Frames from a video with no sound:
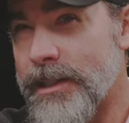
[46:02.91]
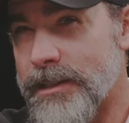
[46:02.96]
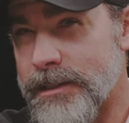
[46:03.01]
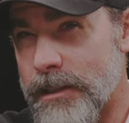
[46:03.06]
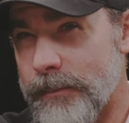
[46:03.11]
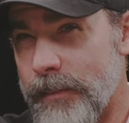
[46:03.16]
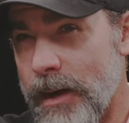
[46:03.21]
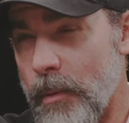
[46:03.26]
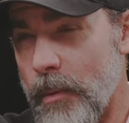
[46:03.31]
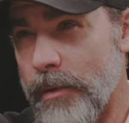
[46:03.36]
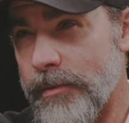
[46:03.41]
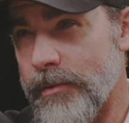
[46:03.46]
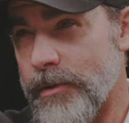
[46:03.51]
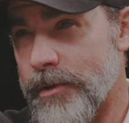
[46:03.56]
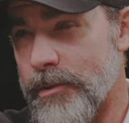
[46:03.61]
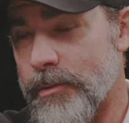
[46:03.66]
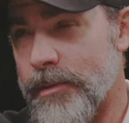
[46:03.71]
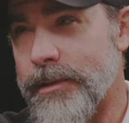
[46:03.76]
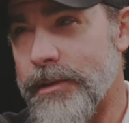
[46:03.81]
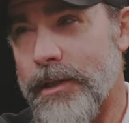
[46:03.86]
is it about what they're
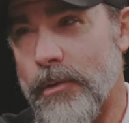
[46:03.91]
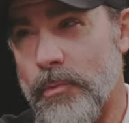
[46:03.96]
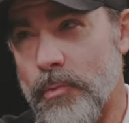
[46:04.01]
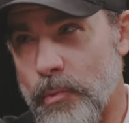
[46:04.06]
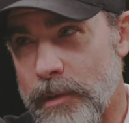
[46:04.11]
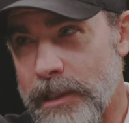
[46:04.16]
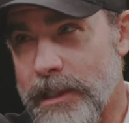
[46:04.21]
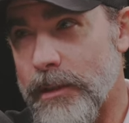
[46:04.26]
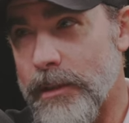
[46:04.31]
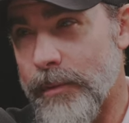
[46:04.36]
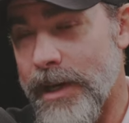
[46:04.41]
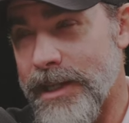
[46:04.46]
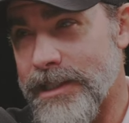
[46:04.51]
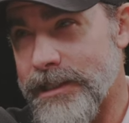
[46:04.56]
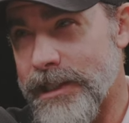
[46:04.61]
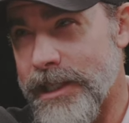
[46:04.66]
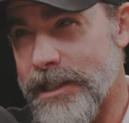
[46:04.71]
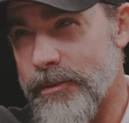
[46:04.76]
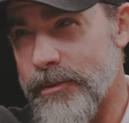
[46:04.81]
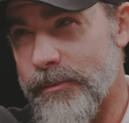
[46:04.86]
doing that really
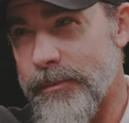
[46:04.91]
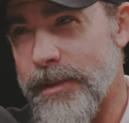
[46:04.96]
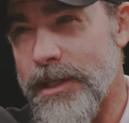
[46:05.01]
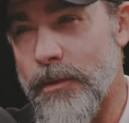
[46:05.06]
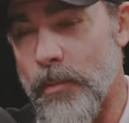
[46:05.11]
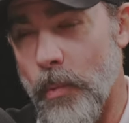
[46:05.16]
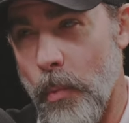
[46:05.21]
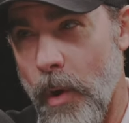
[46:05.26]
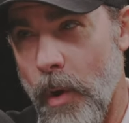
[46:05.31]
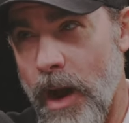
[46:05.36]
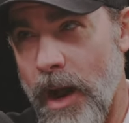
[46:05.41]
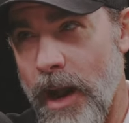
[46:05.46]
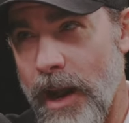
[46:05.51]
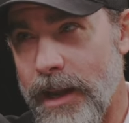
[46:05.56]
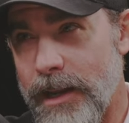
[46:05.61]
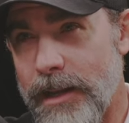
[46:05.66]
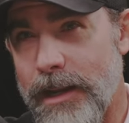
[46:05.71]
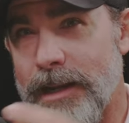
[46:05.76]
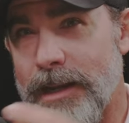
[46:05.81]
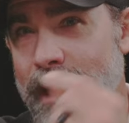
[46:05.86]
resonates with me and why?